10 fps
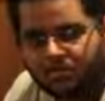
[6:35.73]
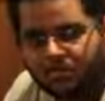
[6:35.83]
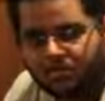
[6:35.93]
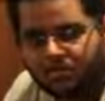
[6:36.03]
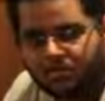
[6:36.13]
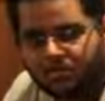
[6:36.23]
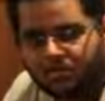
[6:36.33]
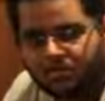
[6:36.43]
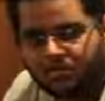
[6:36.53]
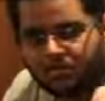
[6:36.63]

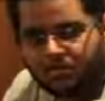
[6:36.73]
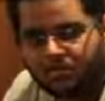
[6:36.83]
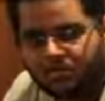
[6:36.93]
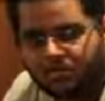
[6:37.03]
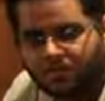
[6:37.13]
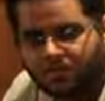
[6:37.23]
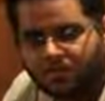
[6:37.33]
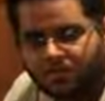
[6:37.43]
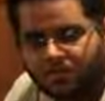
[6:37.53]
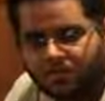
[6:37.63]

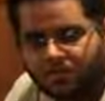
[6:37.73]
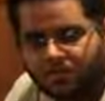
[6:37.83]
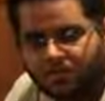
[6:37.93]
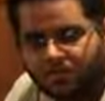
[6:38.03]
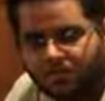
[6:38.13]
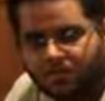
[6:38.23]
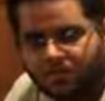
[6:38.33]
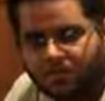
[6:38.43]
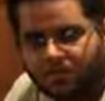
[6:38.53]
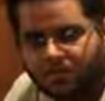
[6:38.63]

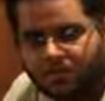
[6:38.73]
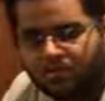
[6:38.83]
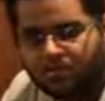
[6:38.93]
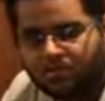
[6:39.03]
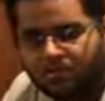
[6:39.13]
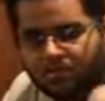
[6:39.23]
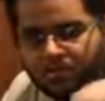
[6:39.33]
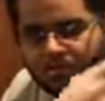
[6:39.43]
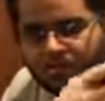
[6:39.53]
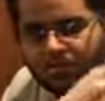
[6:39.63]

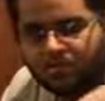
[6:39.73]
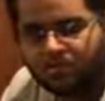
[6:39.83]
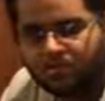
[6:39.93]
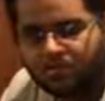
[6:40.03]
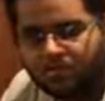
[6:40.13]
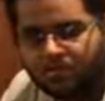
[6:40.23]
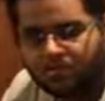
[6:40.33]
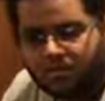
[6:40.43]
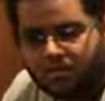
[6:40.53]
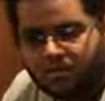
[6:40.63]

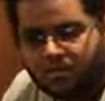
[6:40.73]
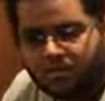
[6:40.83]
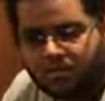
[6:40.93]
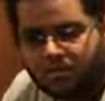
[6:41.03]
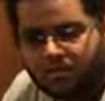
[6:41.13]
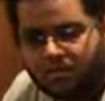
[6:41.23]
This person isn't speaking.